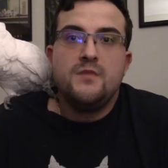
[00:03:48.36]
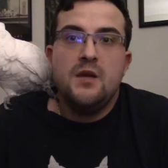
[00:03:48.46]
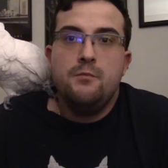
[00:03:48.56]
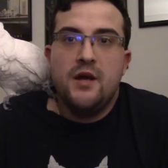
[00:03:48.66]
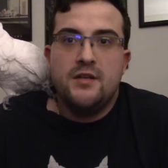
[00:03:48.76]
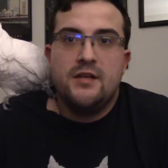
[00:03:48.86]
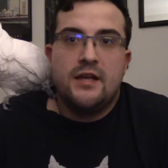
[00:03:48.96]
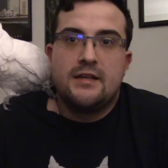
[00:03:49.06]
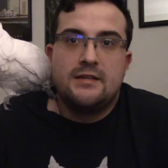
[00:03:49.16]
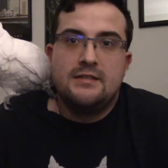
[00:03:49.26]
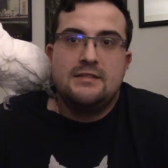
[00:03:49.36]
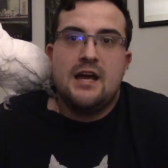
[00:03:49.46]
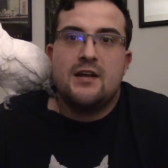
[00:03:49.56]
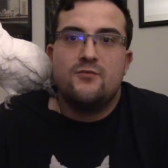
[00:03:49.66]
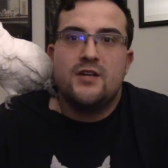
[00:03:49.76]
But you
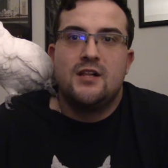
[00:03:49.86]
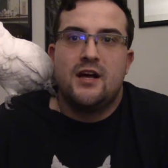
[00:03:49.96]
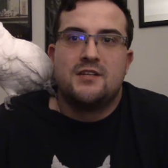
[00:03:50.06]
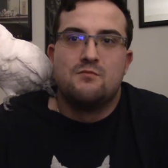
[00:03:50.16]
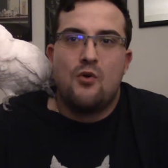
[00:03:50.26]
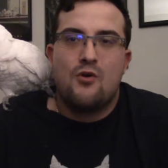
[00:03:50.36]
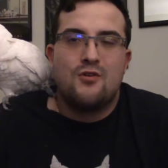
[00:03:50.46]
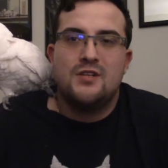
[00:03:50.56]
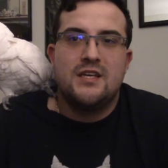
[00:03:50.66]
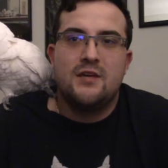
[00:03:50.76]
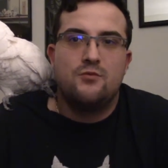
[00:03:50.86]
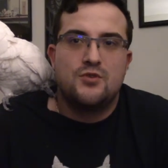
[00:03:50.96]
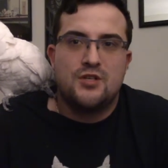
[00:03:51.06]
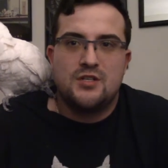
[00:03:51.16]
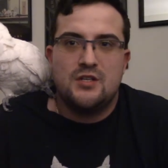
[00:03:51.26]
gotta realize morally, it was
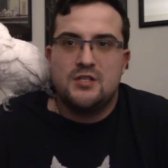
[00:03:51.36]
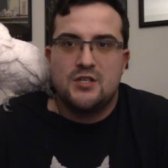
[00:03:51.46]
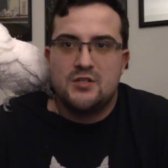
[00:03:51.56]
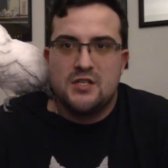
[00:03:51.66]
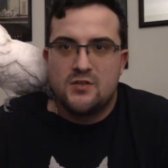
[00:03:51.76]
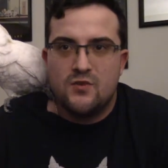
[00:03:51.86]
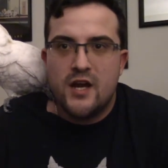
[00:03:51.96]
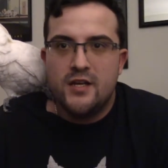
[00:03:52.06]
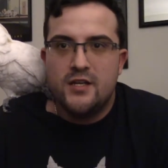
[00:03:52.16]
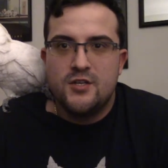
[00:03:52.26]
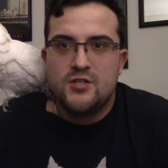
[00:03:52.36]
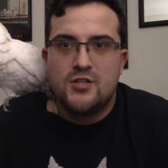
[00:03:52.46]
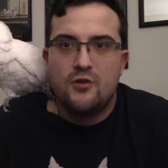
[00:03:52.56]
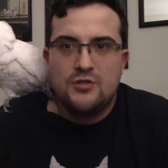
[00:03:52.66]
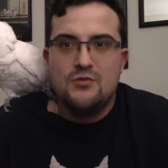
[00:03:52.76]
just it just isn't right. You just
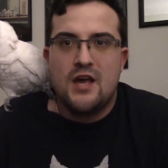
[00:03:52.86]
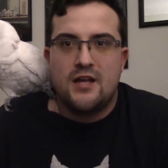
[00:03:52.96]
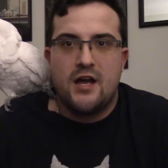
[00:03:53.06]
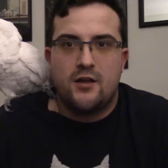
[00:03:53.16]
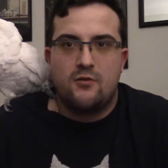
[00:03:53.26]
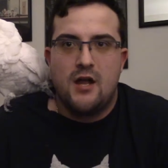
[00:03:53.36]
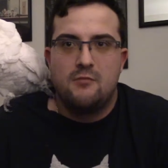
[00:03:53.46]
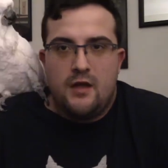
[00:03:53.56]
don't do that kind of crap.